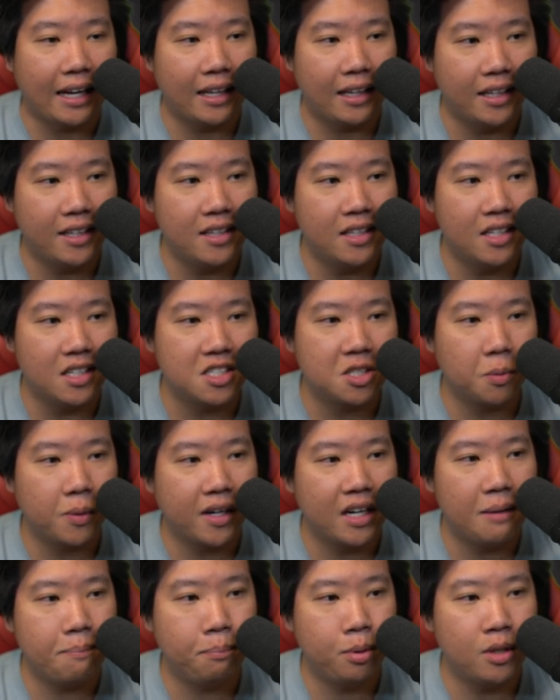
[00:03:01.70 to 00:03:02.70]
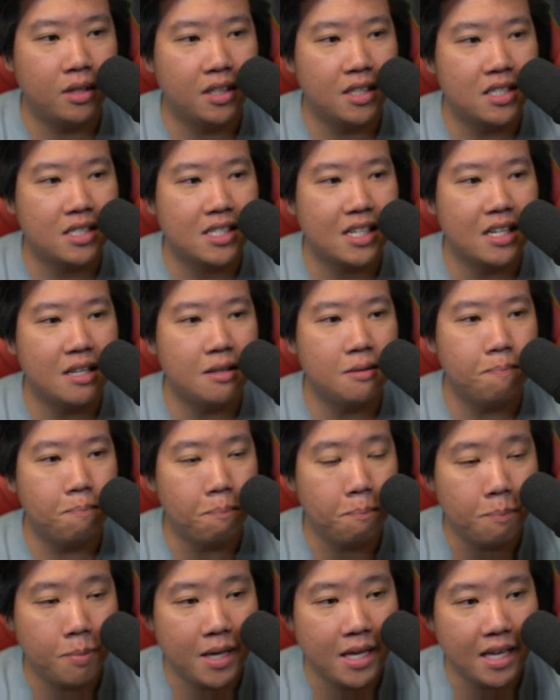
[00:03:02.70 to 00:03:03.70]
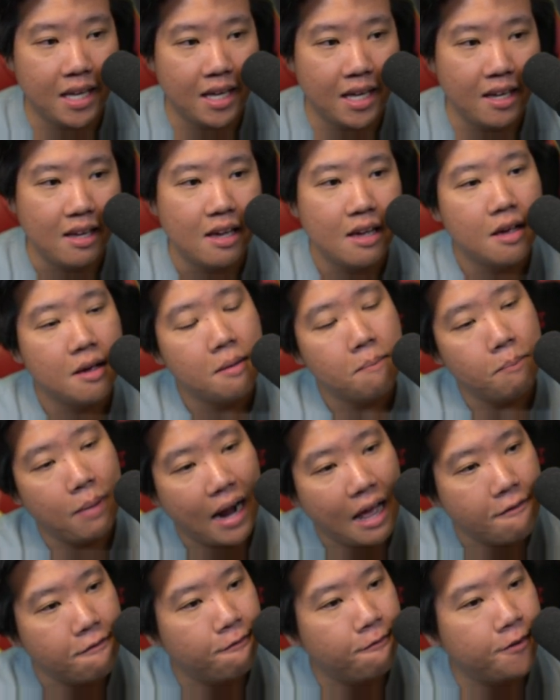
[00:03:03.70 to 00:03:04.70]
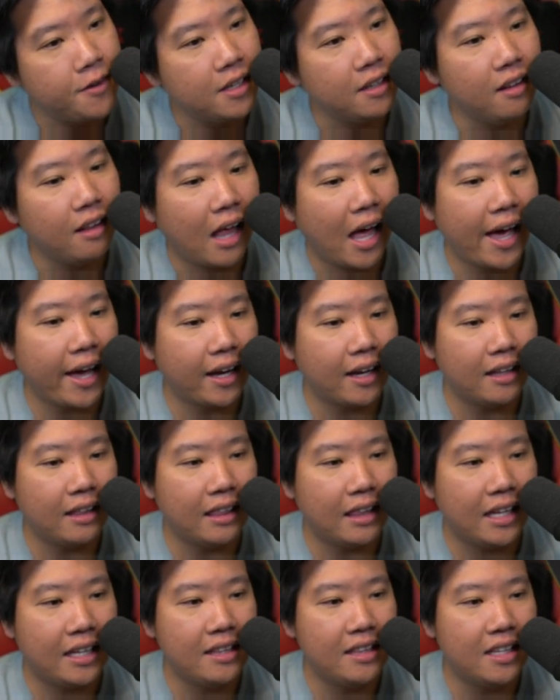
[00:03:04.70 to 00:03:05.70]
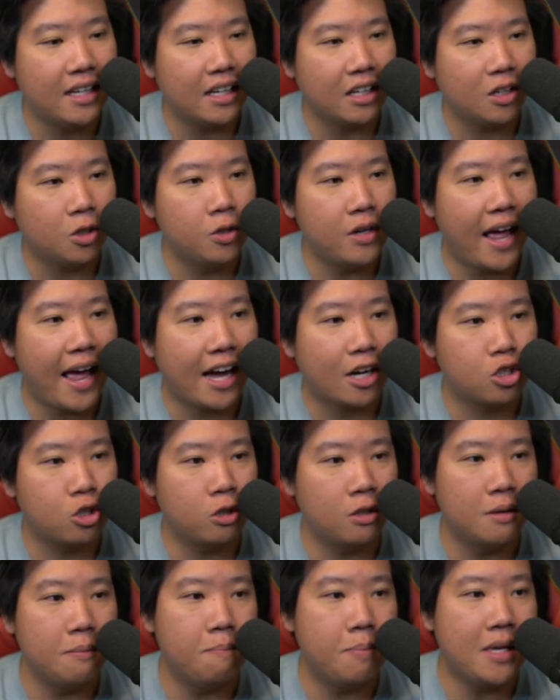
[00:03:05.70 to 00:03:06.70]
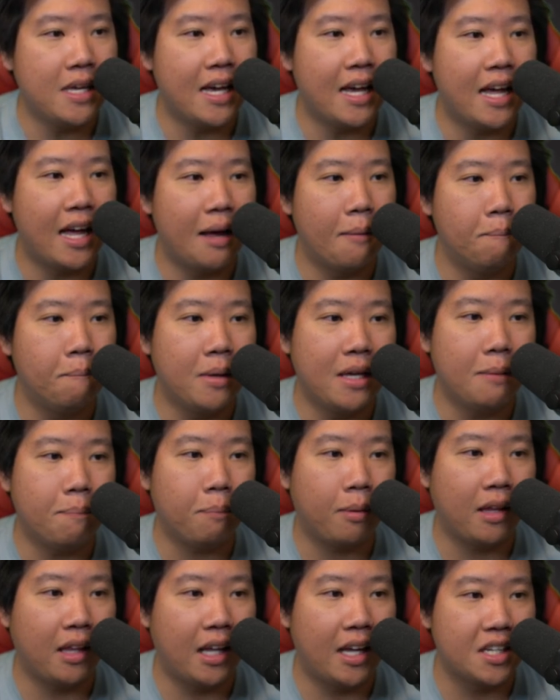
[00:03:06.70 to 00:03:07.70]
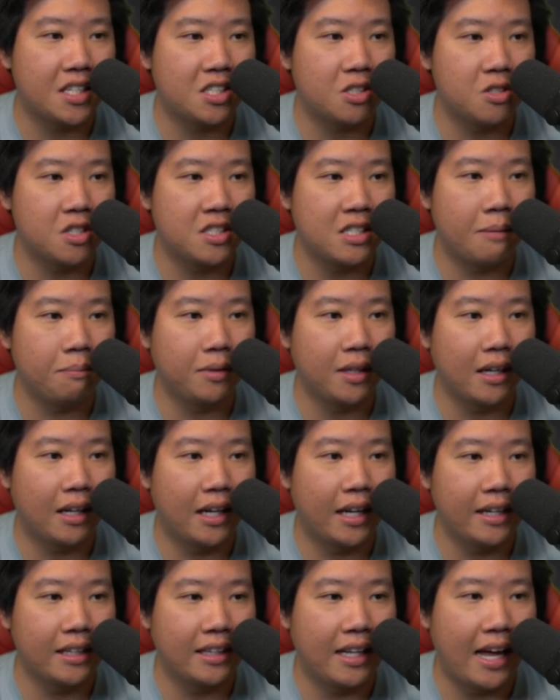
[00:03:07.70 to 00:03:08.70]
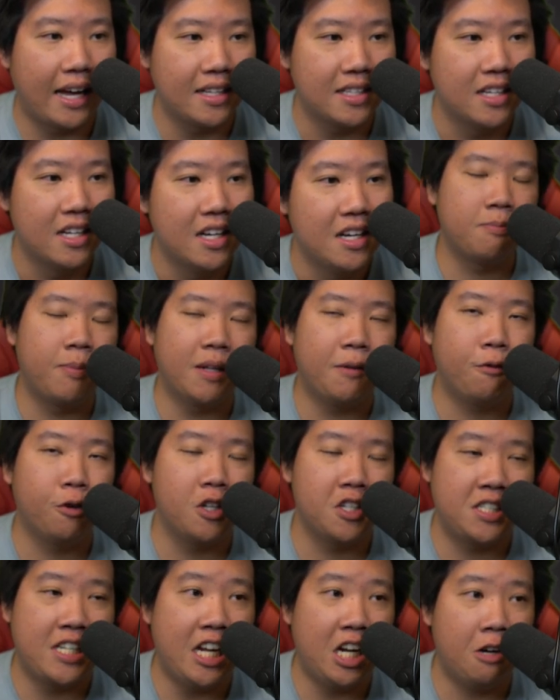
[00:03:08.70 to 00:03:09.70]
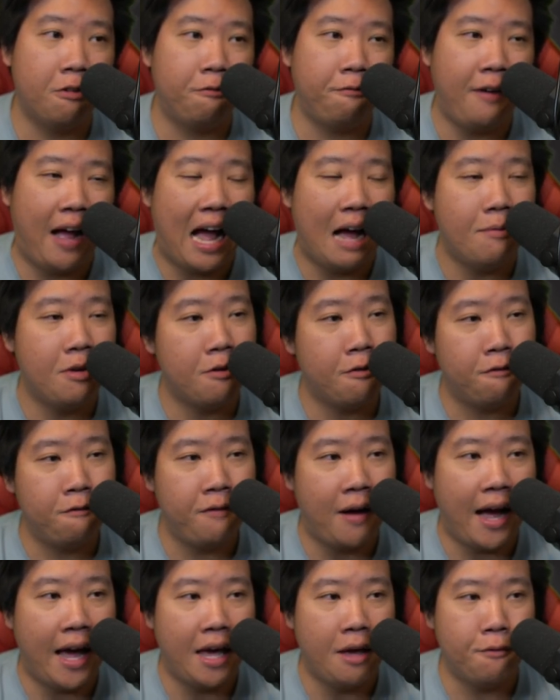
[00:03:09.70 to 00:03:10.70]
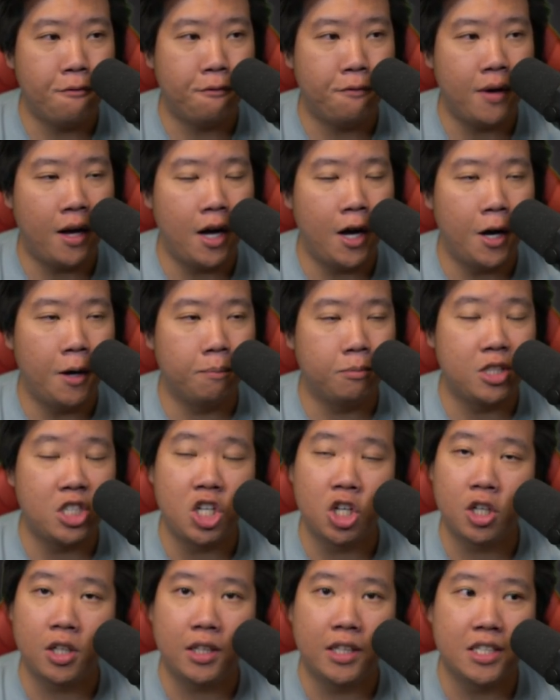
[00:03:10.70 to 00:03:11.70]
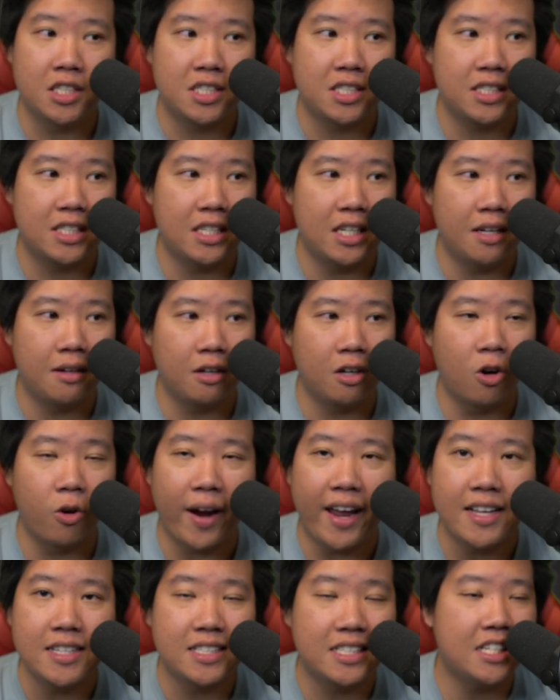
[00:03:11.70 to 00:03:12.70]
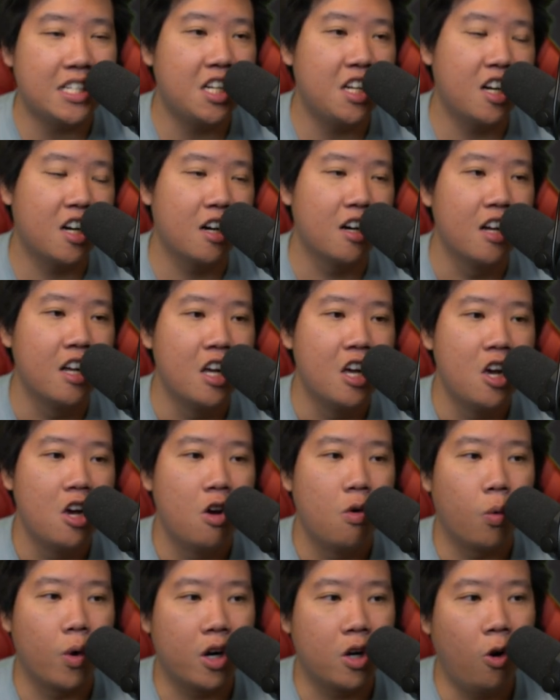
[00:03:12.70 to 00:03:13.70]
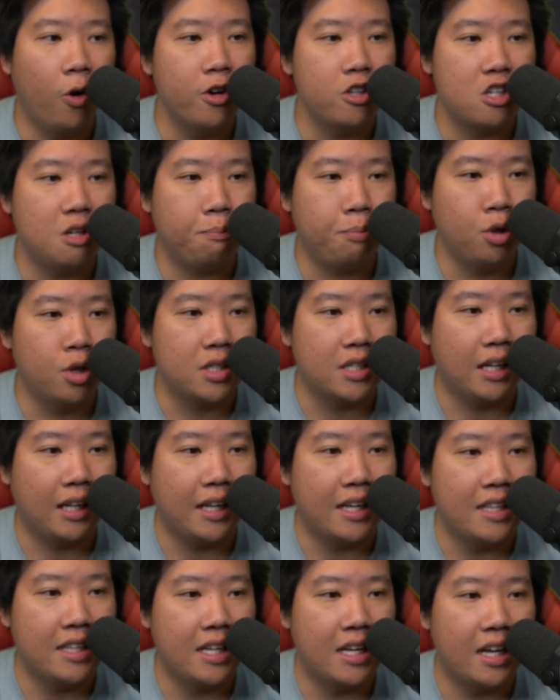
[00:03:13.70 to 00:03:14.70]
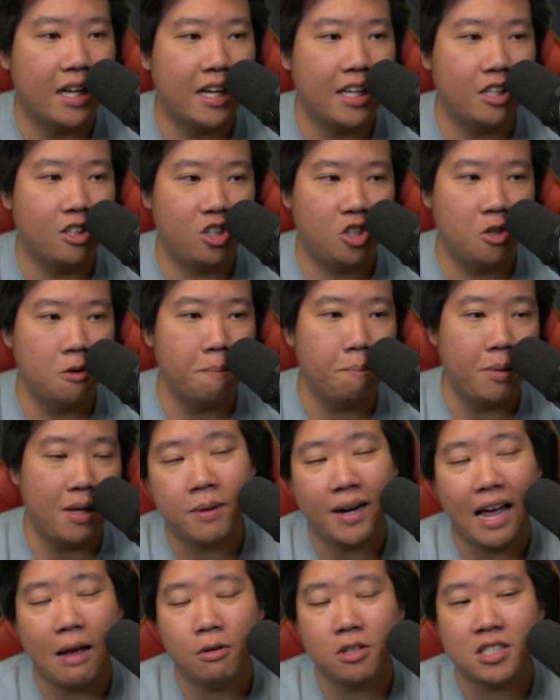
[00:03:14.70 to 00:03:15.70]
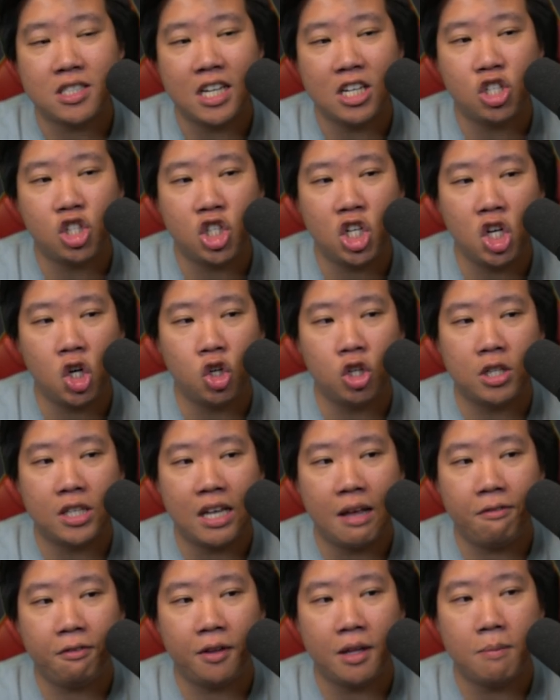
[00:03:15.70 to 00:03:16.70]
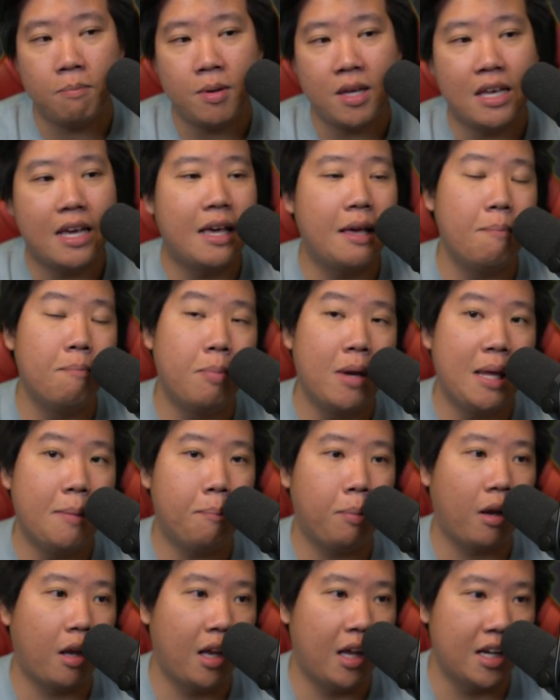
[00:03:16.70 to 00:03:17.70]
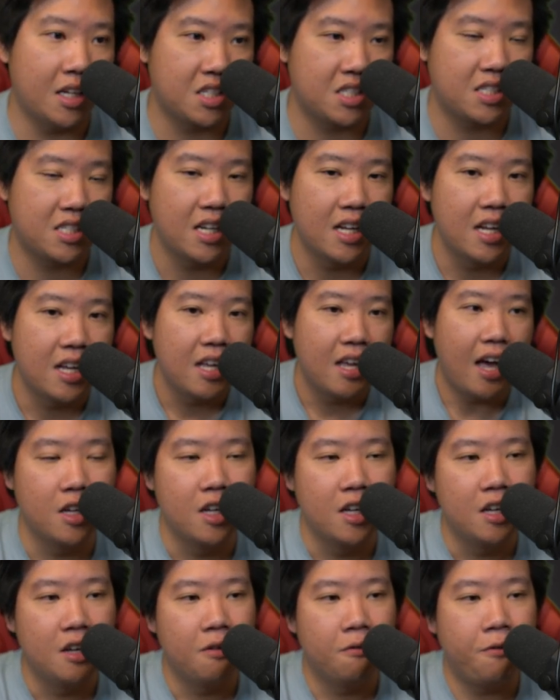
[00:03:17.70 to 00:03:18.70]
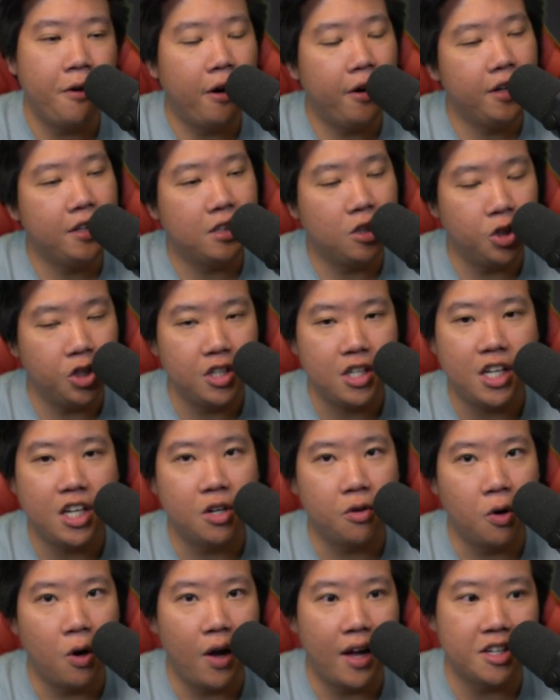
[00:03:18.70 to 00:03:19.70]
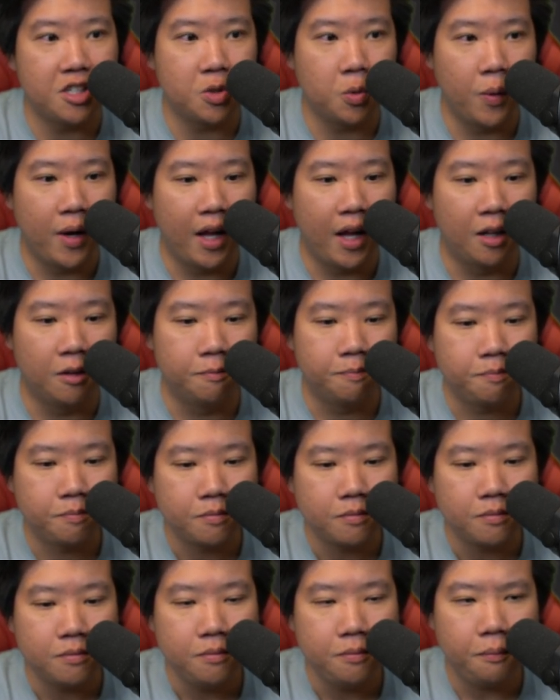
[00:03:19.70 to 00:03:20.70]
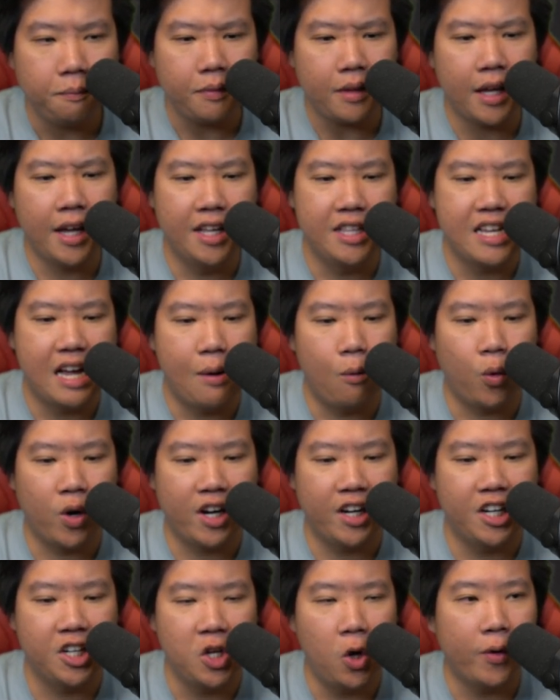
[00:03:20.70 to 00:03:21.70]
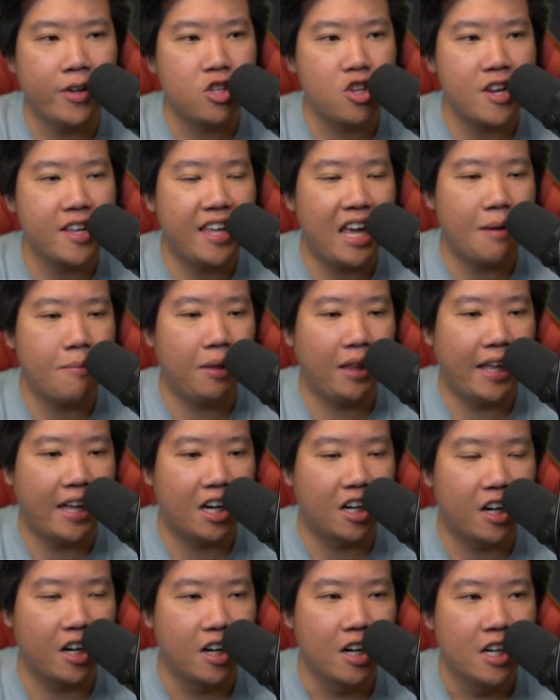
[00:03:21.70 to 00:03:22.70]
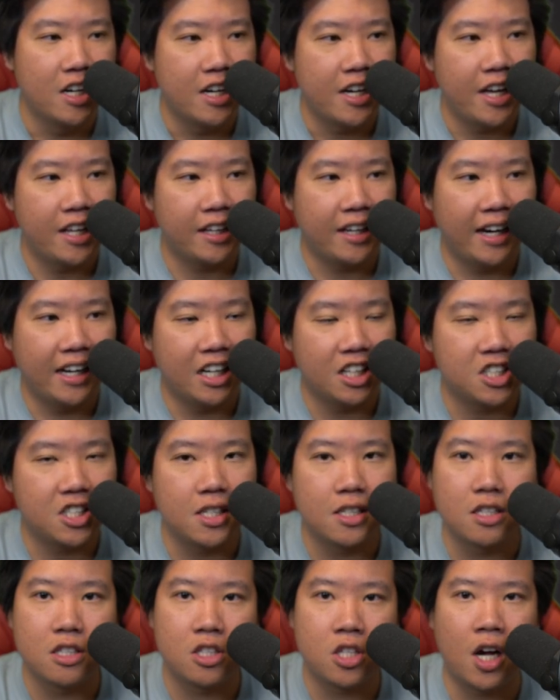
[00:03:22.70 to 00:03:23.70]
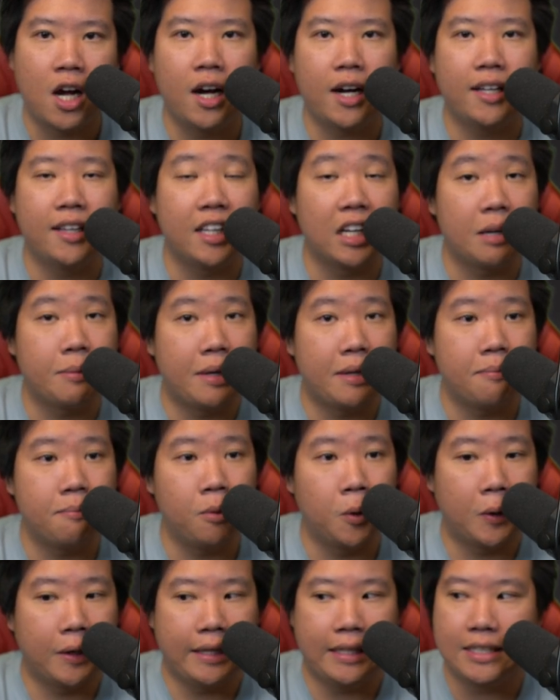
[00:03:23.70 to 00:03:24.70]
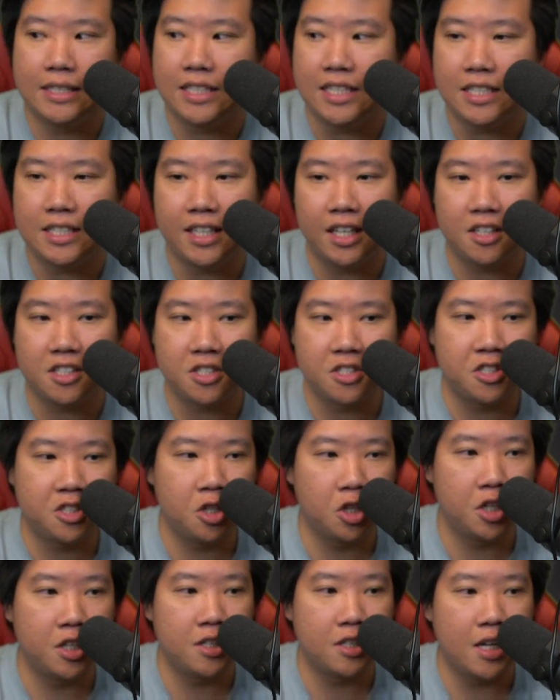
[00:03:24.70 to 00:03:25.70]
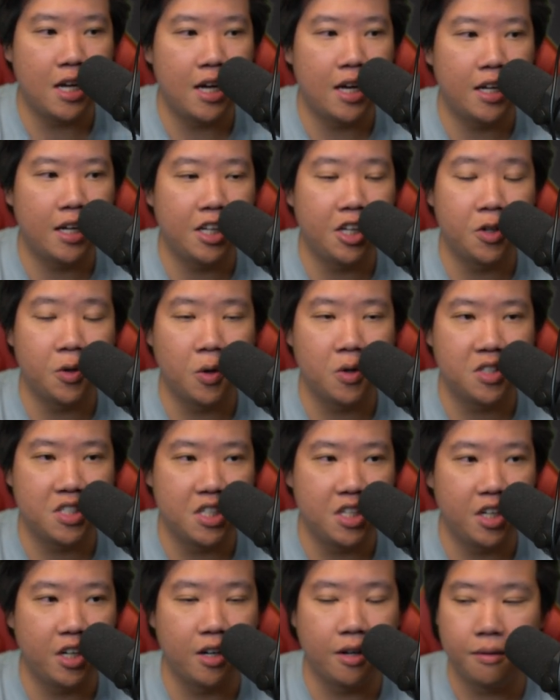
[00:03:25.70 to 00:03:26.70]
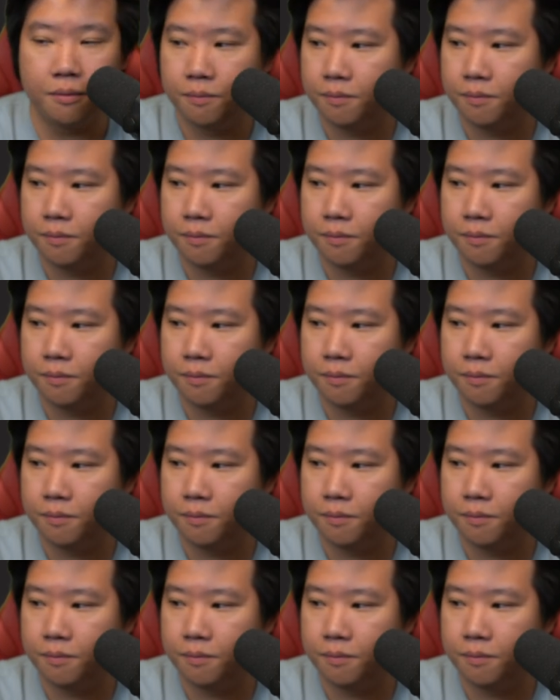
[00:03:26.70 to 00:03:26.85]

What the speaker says: Linda, so we're gonna put this in B, but I feel like Linda could actually be a B plus or something like that. But for the sake of having 5 tier list grades in here, we're going to put Linda into B, but I would say she could definitely be a B plus. Very good hero as well. And we're gonna go into the game later and kind of talk a little bit more in details on certain heroes in here.